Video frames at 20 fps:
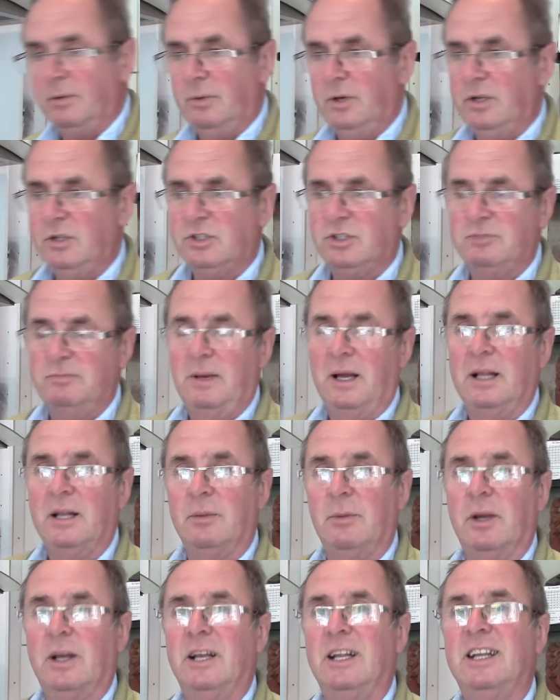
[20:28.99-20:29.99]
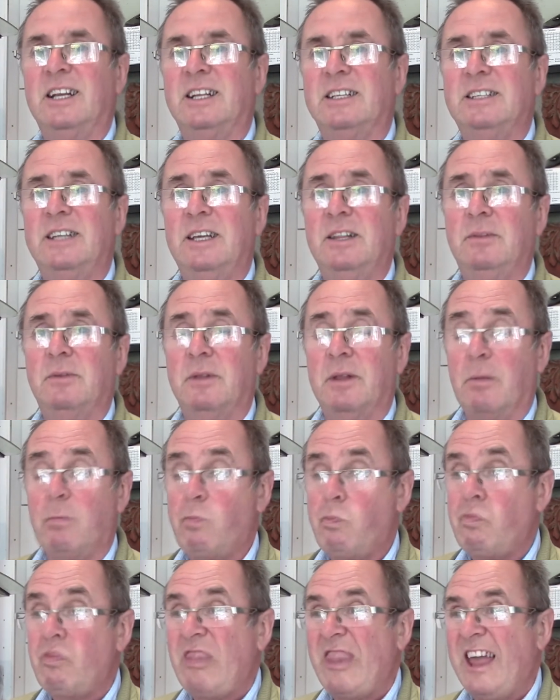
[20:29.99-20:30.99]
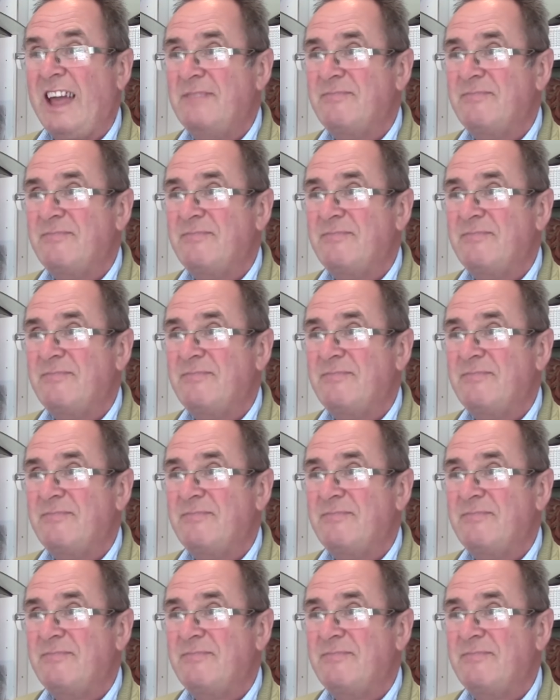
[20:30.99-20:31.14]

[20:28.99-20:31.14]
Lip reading: we're not smelling it, we're cleaning the teeth with it.